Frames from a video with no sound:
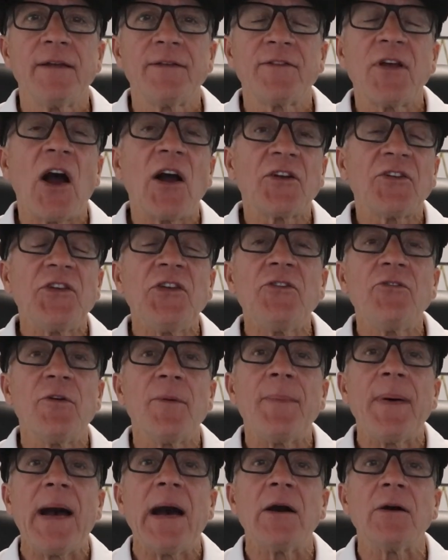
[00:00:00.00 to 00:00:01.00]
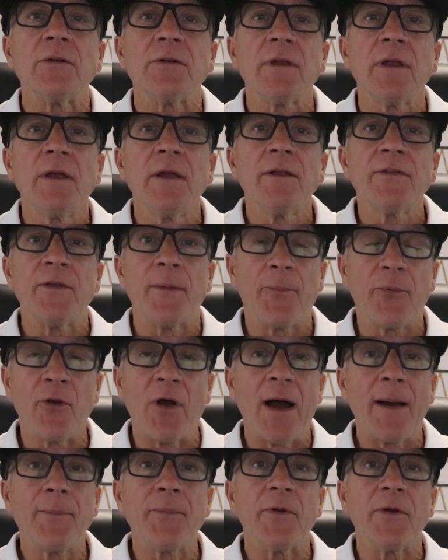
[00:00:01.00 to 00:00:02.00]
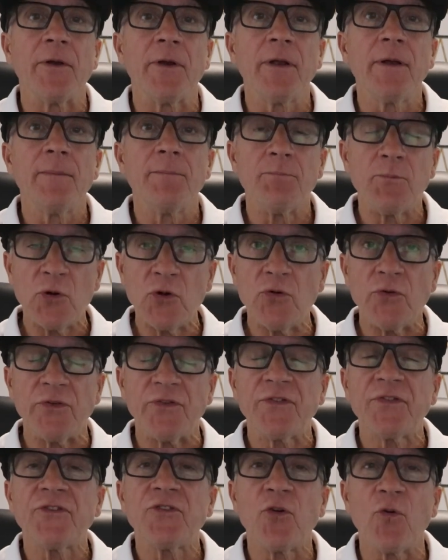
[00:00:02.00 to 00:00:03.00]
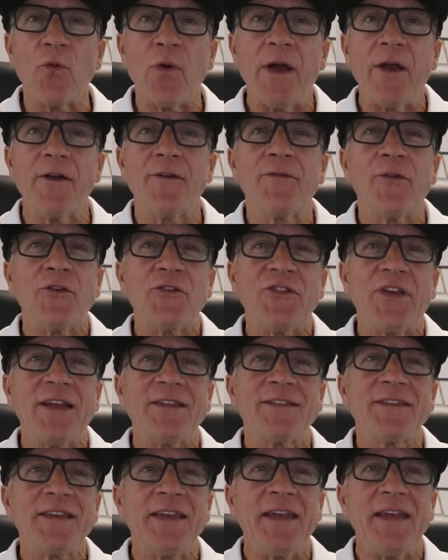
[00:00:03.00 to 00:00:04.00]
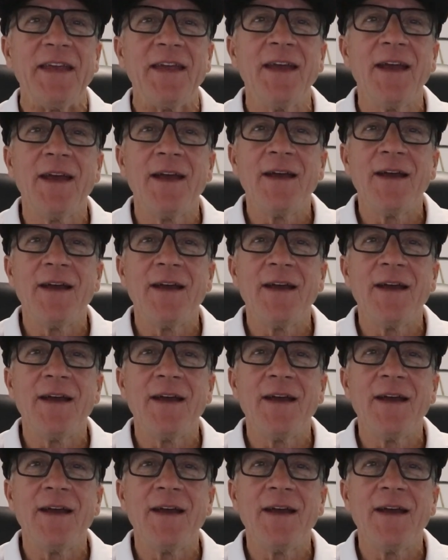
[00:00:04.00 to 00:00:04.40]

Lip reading: talk to you about the proper boots to wear for jet ski